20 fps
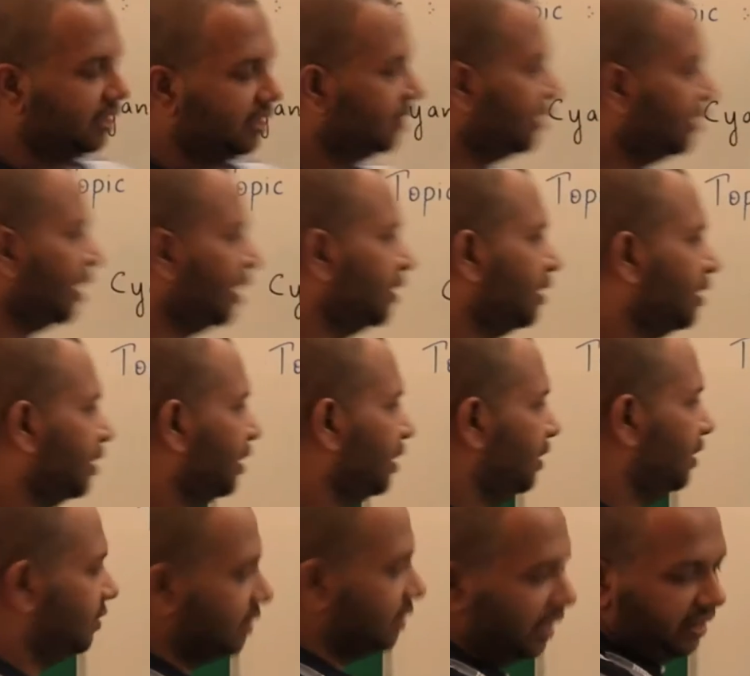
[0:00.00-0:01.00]
there is another
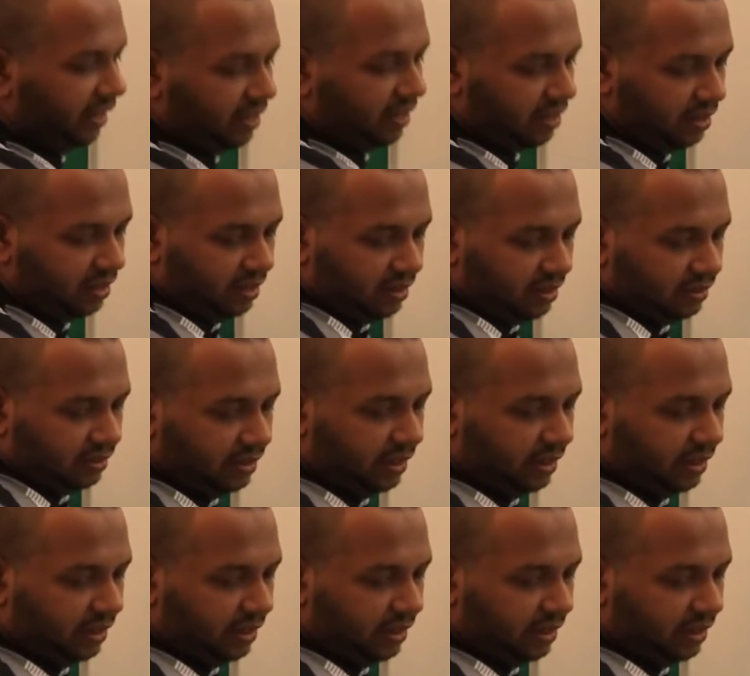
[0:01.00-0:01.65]
is there,